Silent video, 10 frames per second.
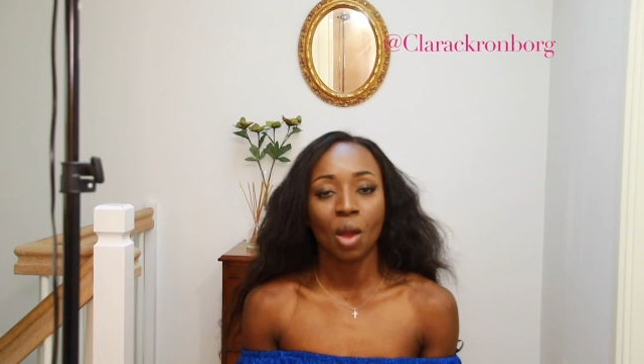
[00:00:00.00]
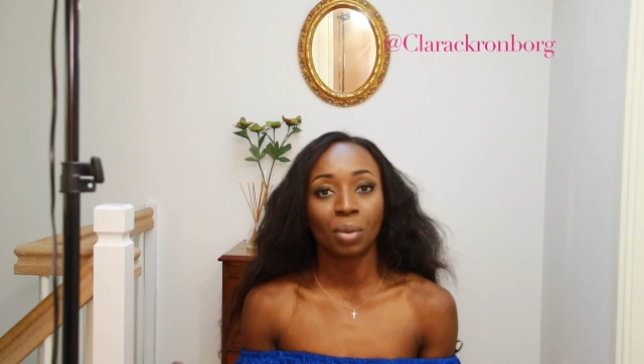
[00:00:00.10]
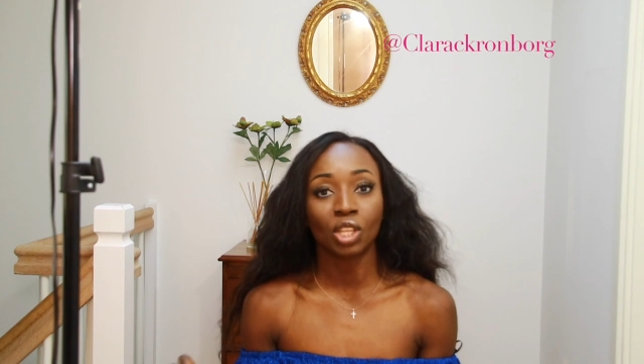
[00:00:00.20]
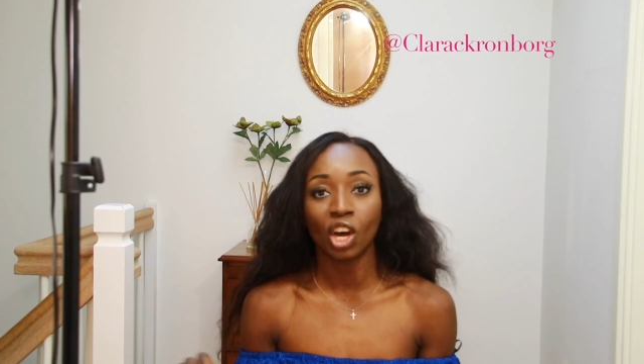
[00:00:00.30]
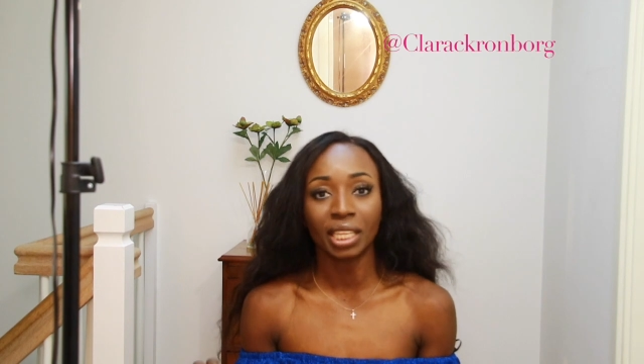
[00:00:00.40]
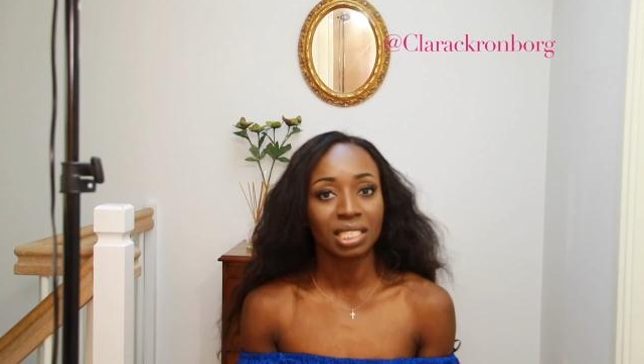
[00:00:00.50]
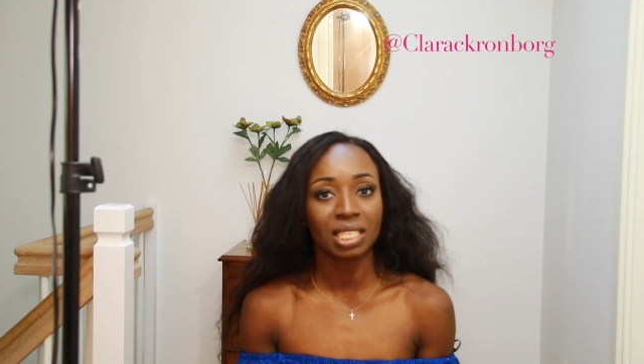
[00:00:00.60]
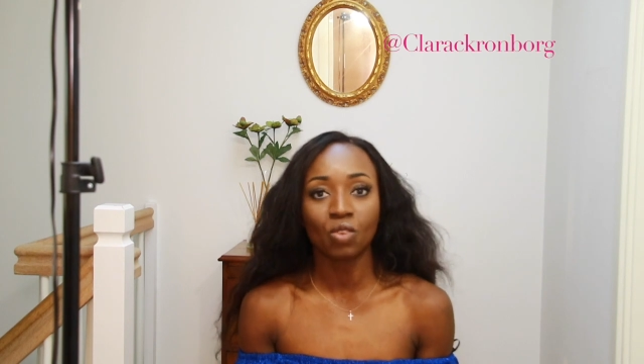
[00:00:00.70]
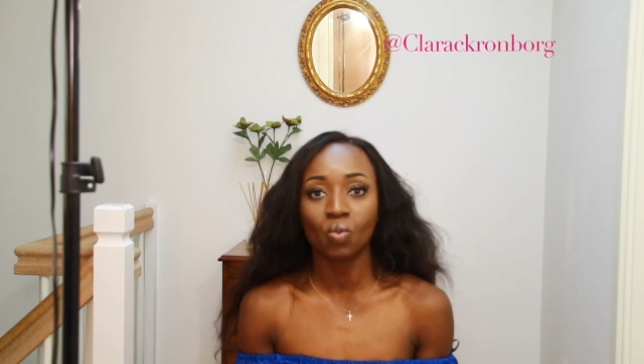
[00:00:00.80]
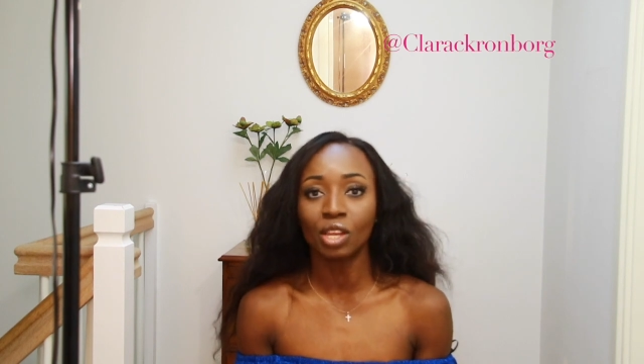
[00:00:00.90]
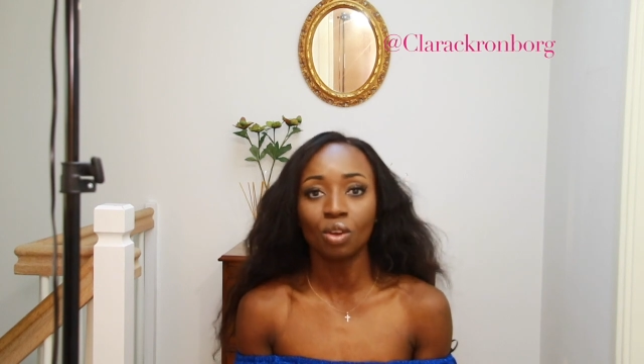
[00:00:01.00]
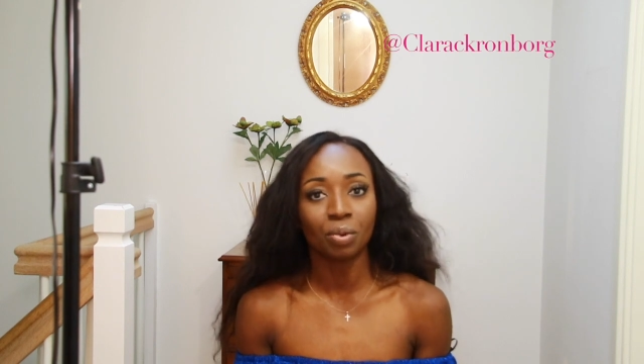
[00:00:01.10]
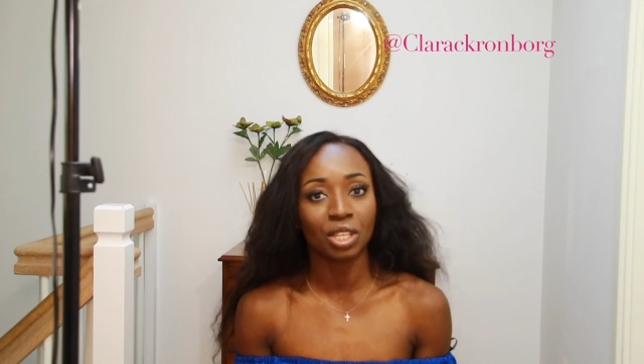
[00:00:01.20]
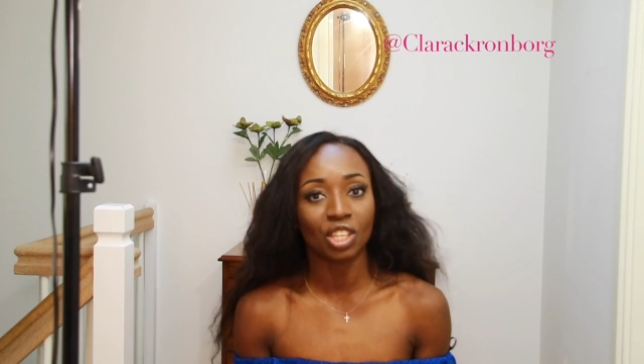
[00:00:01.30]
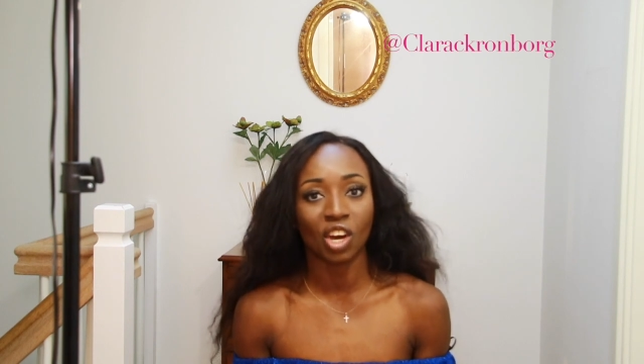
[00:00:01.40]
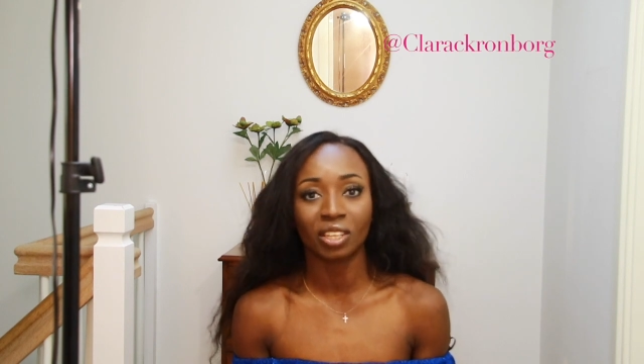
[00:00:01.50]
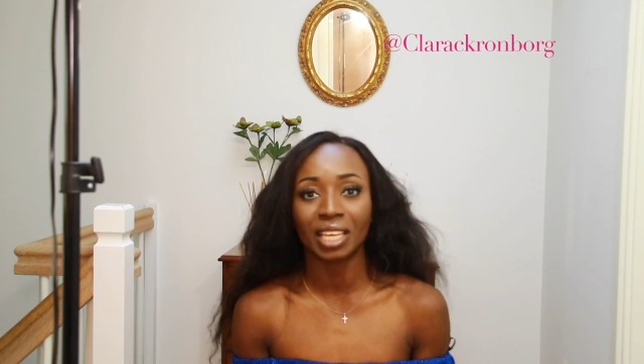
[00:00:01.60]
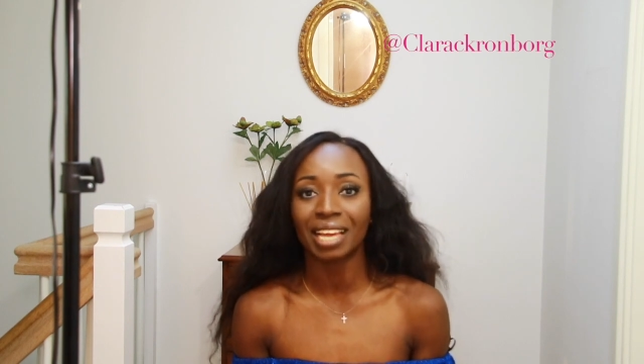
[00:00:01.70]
But honestly, when you put it on,